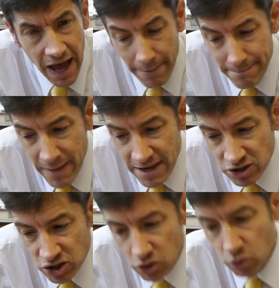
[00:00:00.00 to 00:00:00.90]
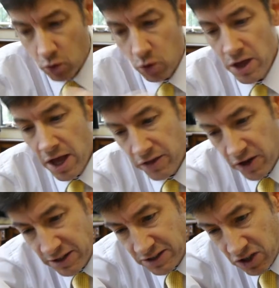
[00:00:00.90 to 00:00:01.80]
and make sure that
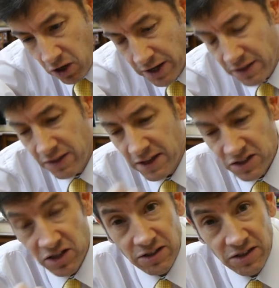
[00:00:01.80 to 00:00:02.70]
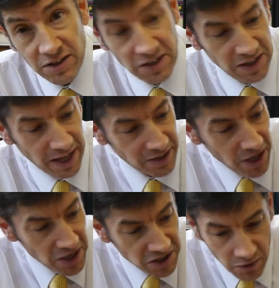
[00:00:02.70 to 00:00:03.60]
I tighten this nut at this end
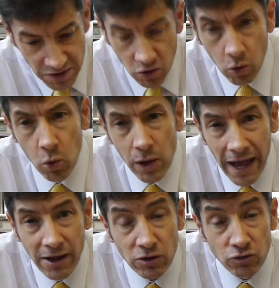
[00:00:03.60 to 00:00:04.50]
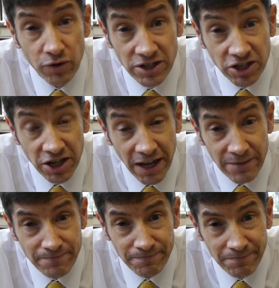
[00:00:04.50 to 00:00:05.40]
so it's all held
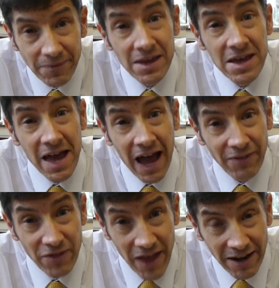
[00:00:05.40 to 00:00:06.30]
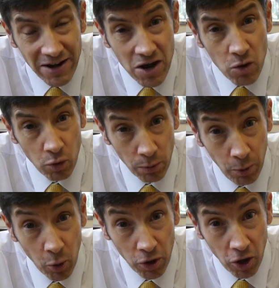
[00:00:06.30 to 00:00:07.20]
rigidly. And then we'll
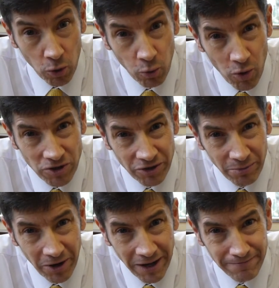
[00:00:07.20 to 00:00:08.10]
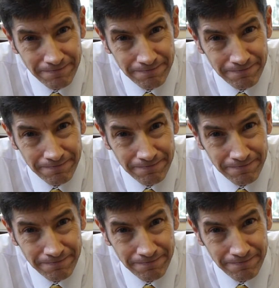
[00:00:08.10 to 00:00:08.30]
pour cold water upon it.